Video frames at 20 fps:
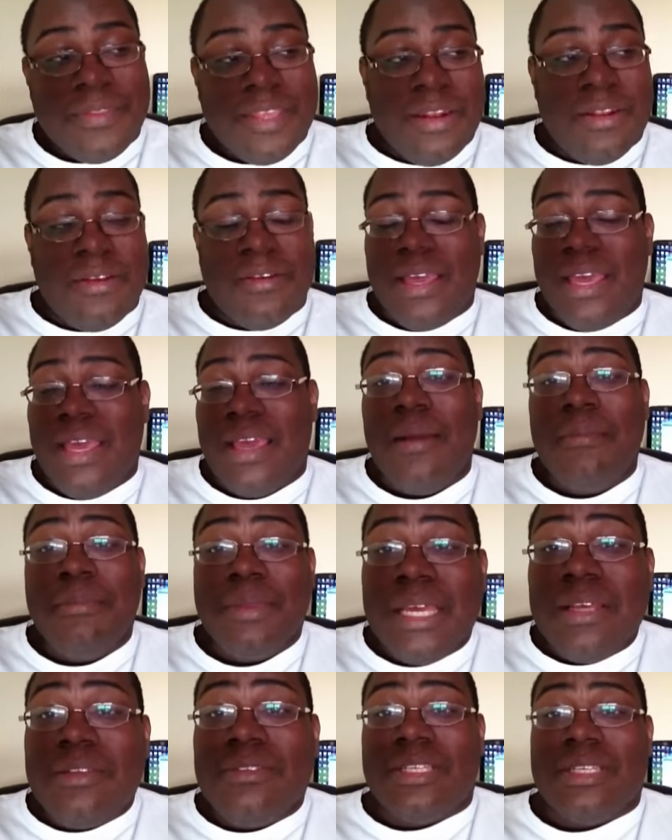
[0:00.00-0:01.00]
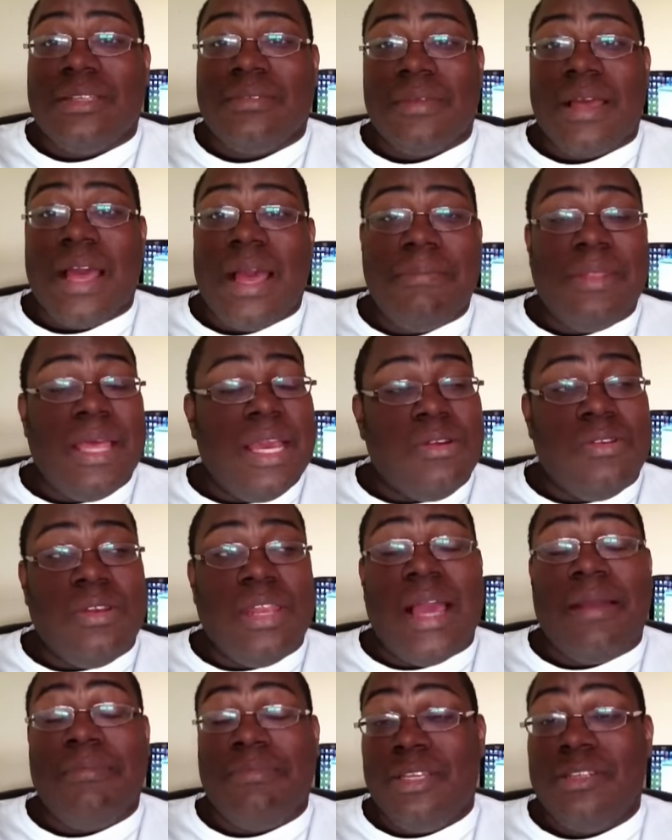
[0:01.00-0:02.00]
hey, I'm guilty. I'm not gonna
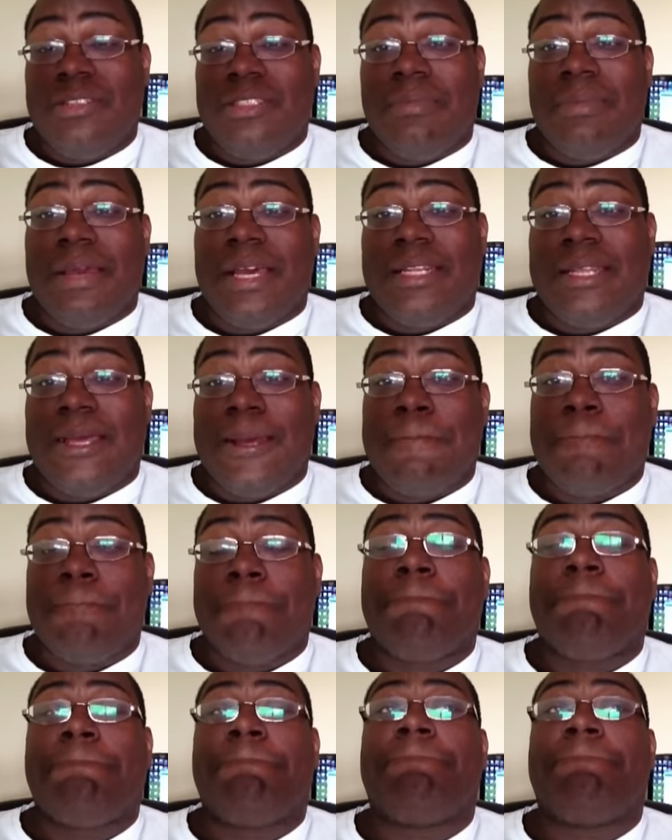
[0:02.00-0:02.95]
lie, I'm guilty about that.